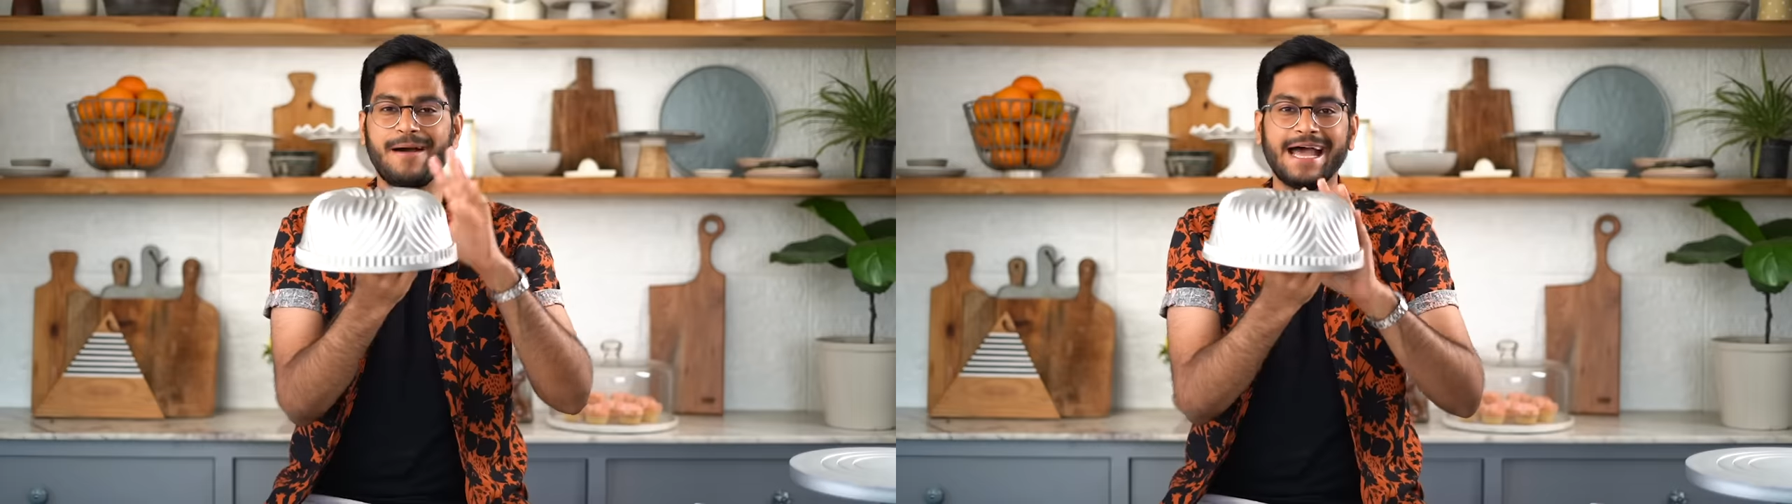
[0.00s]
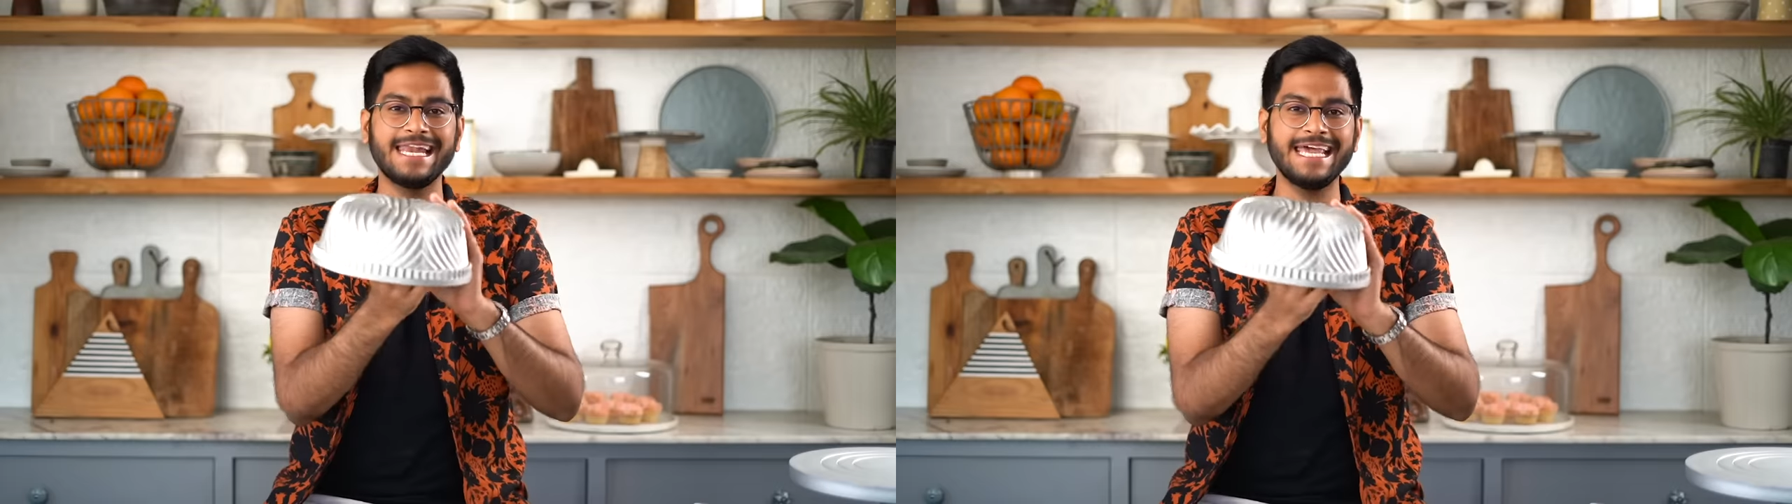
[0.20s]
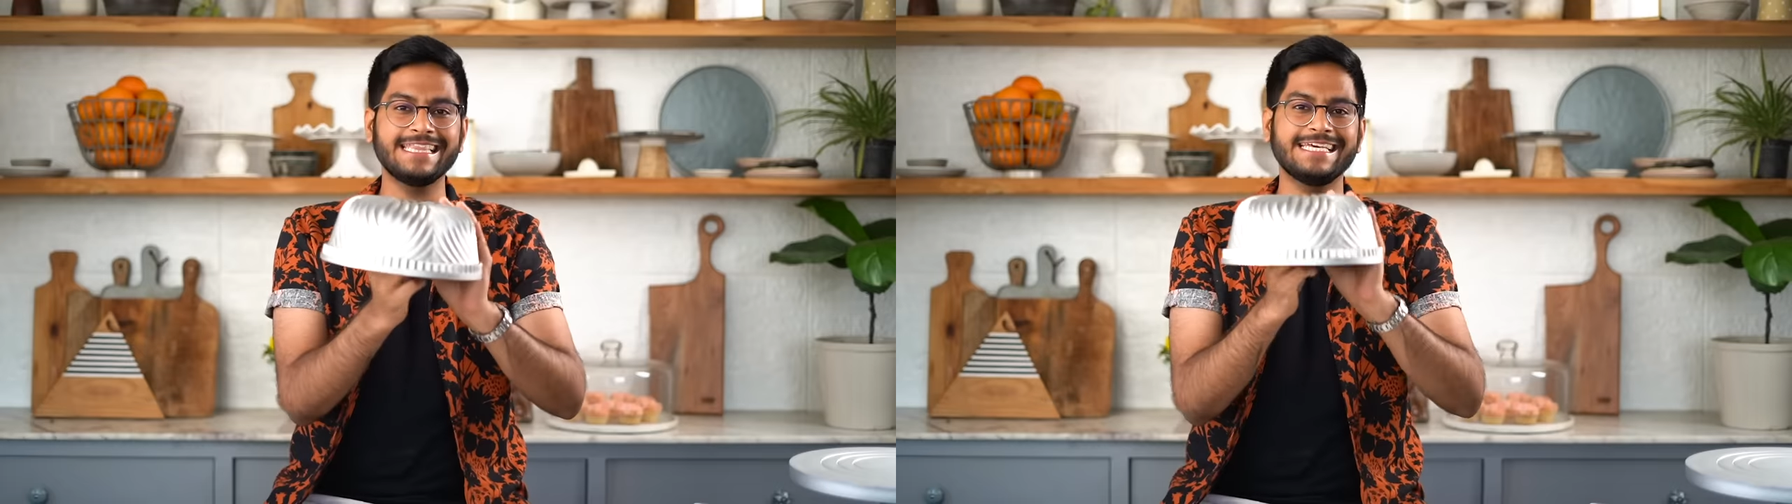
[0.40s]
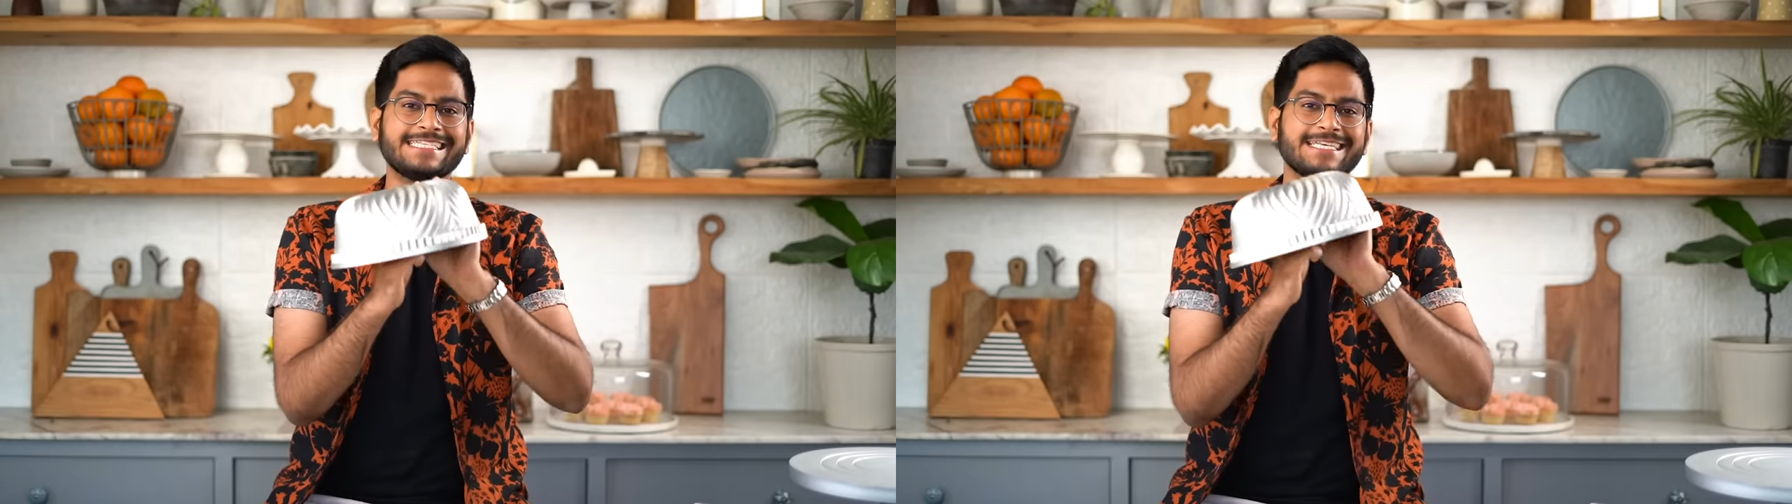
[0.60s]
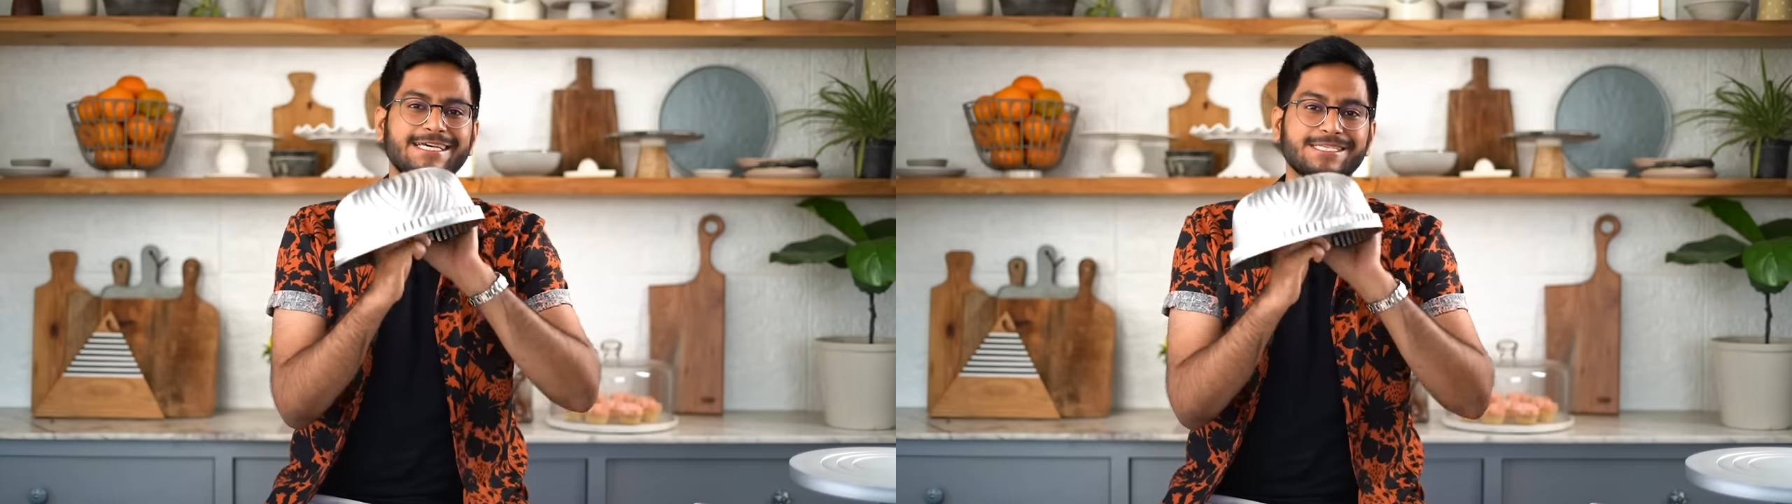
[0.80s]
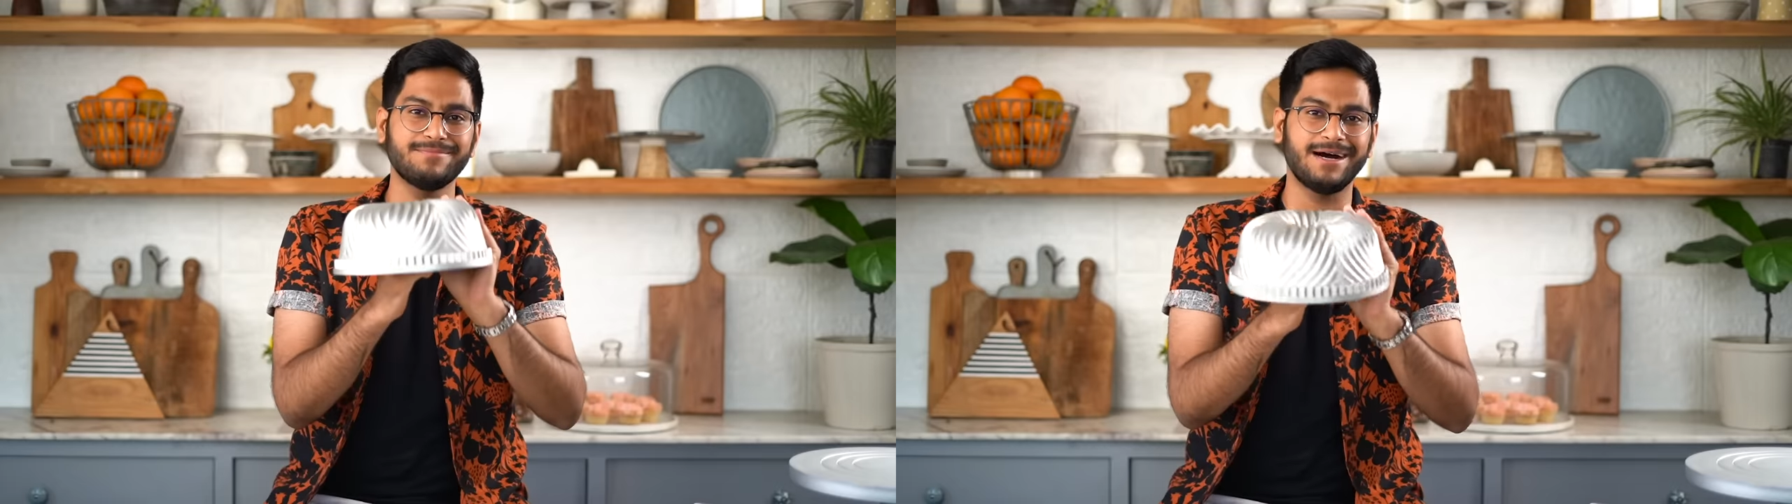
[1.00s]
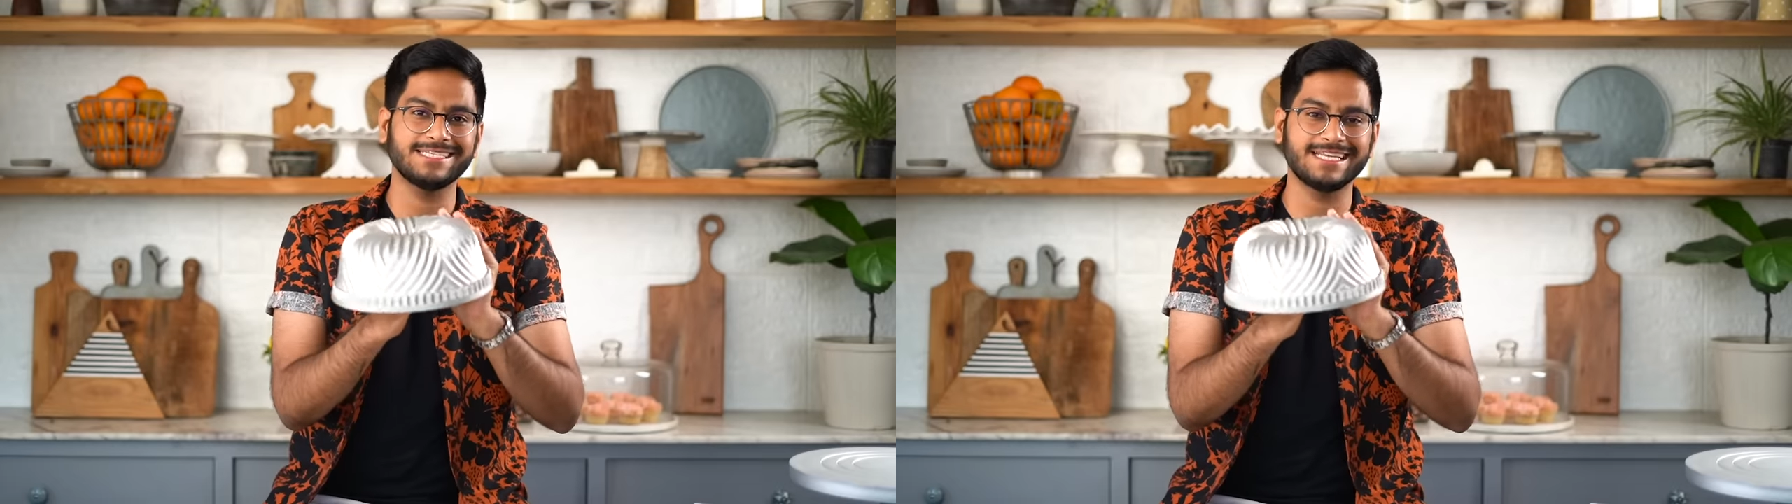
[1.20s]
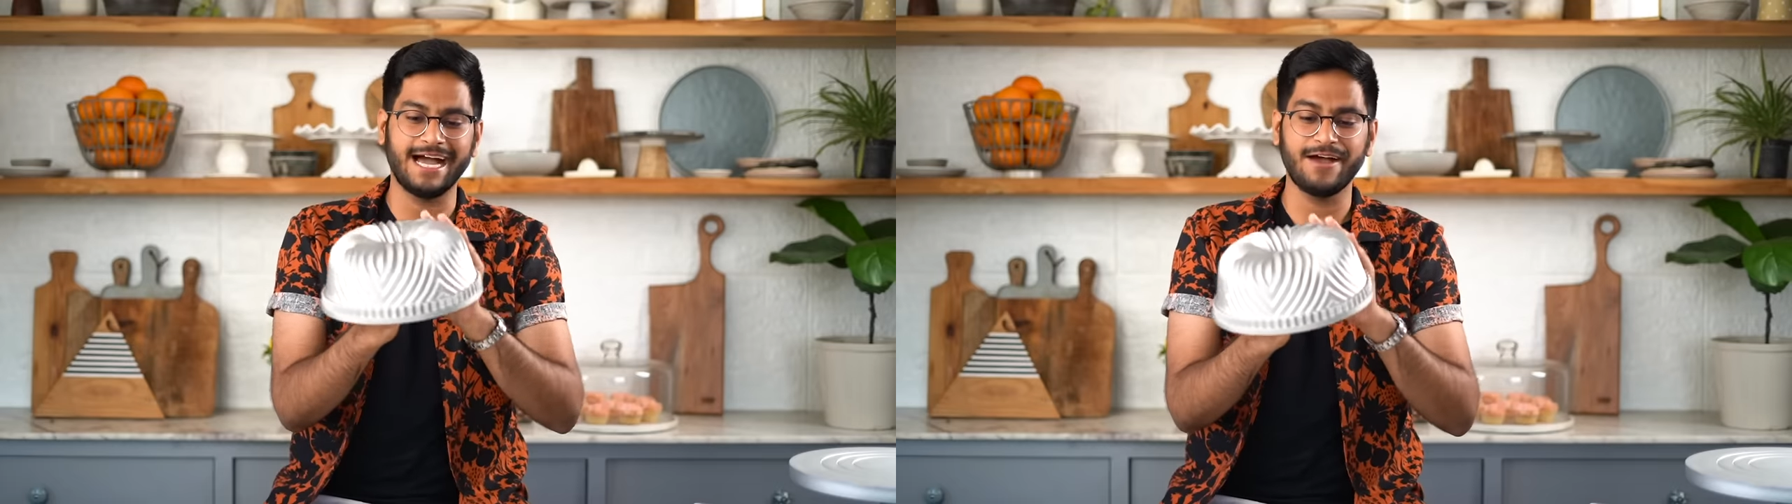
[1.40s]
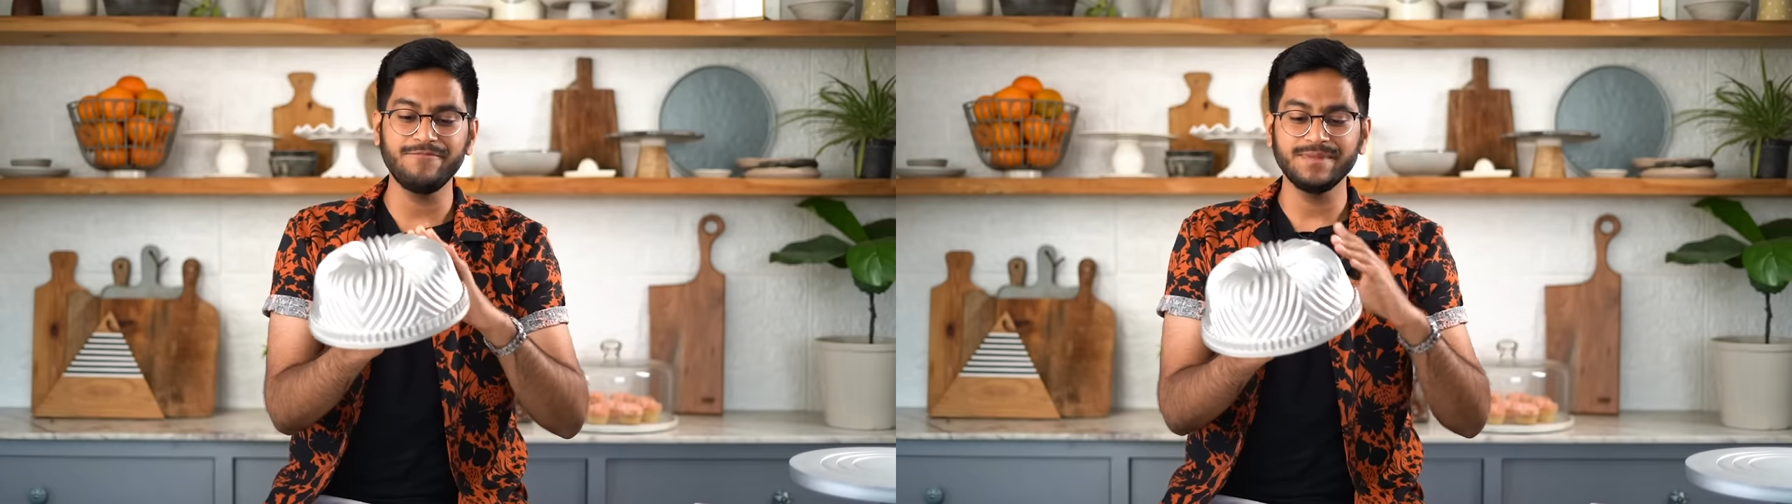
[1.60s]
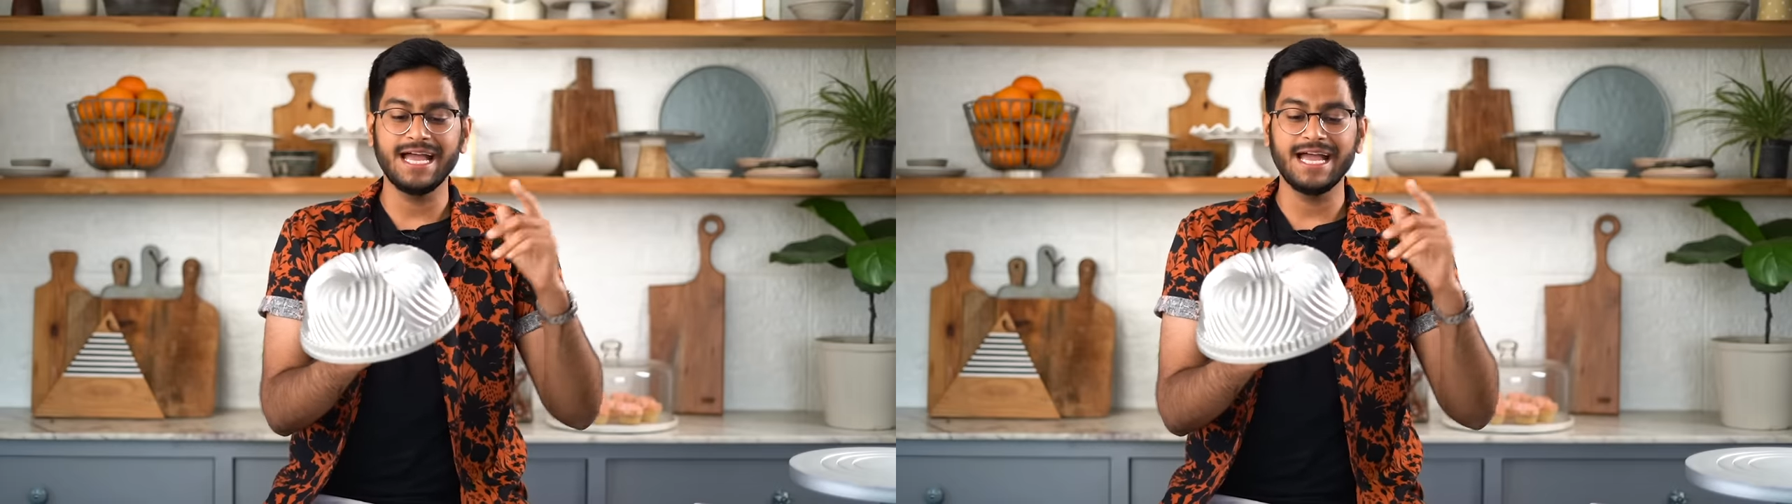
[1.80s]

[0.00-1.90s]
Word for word: pan like this is a must-have.